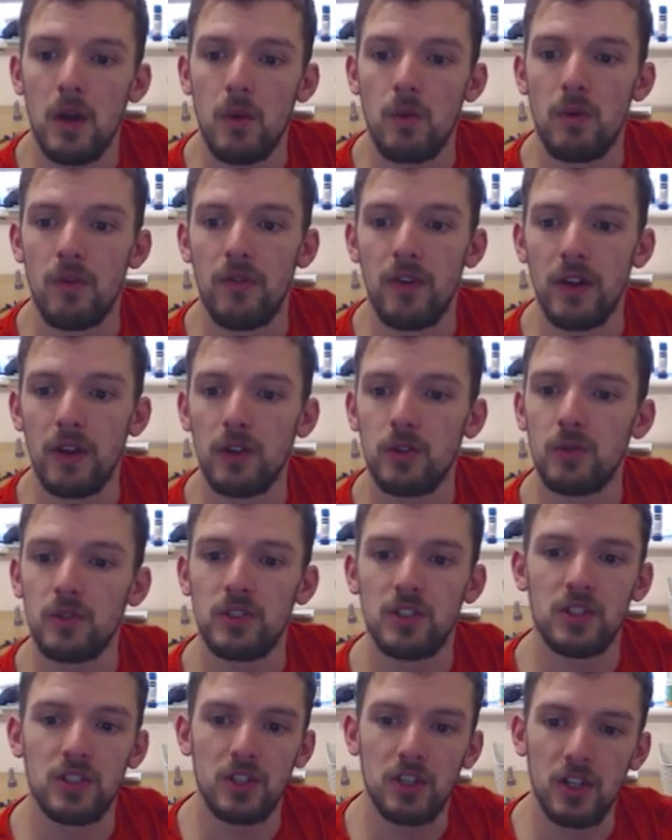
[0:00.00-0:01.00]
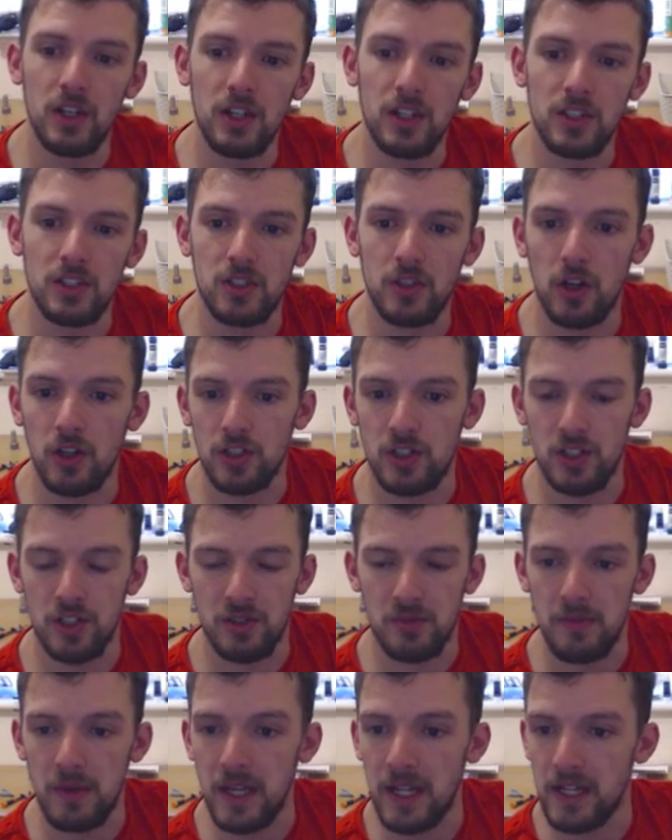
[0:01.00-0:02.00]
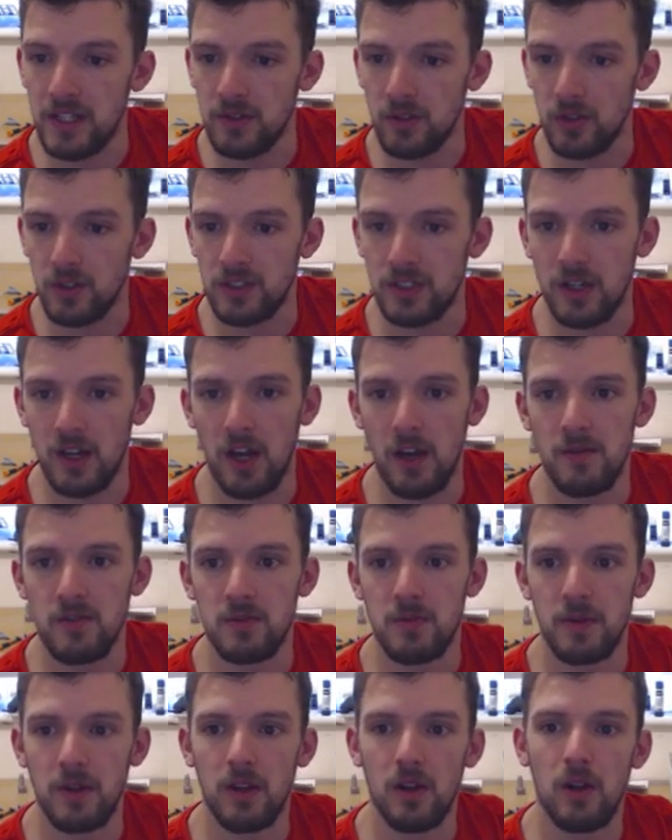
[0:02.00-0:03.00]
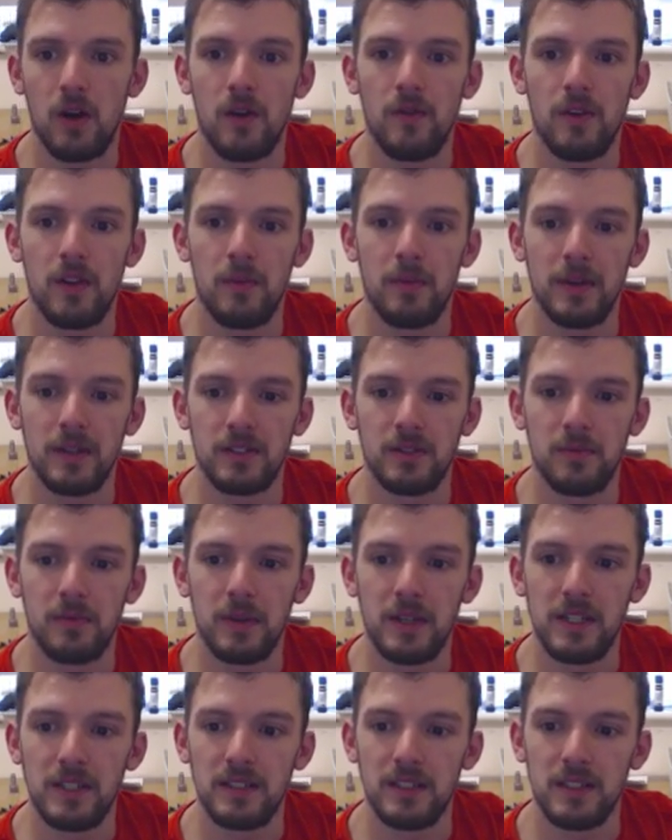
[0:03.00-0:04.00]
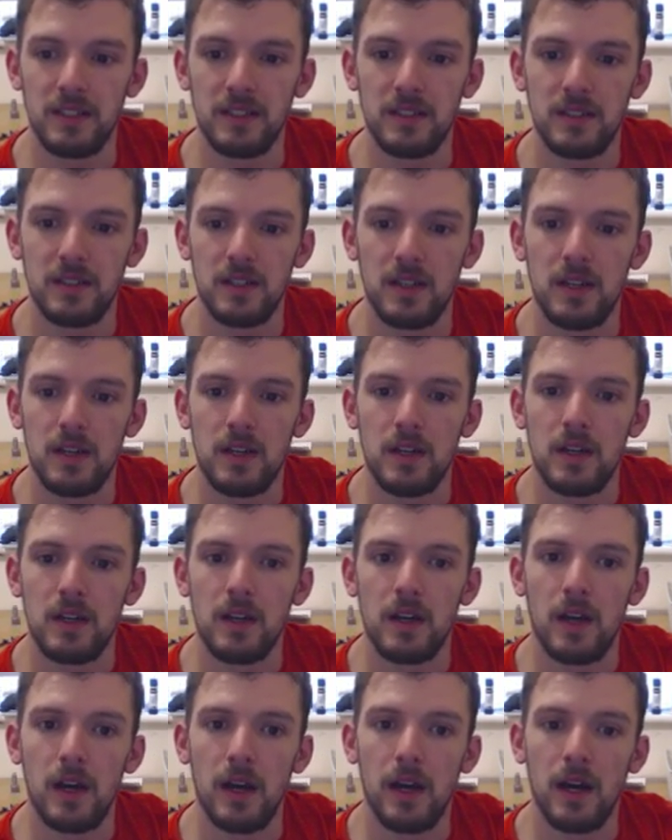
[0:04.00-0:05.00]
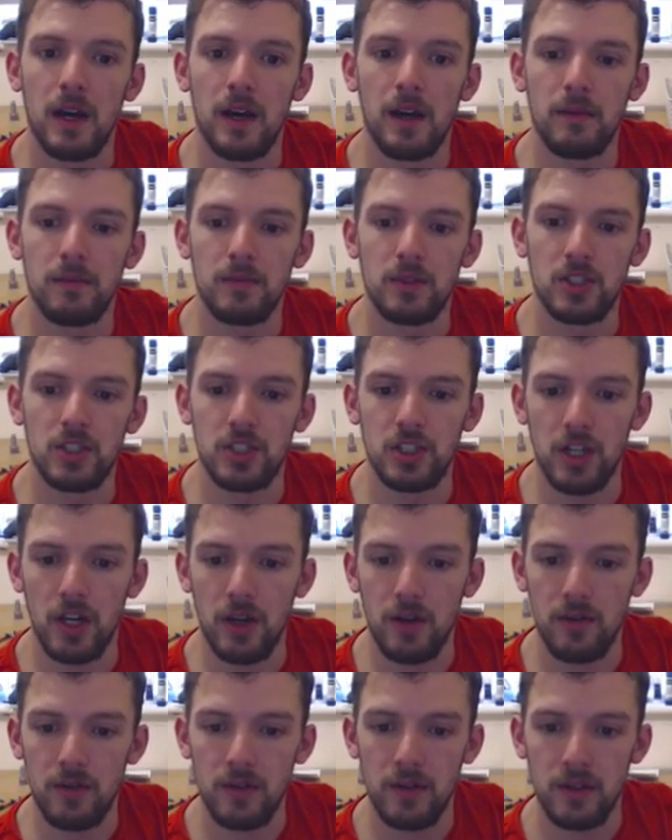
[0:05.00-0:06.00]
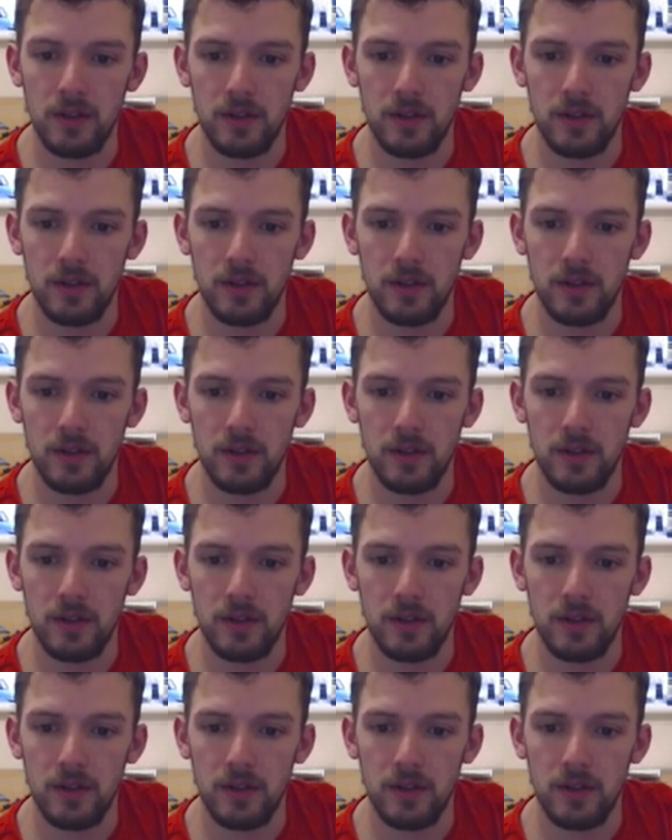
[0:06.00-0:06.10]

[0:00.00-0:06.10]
revealed, which is good. It's not just minis all the time. There's been a lot of other bits and pieces shown.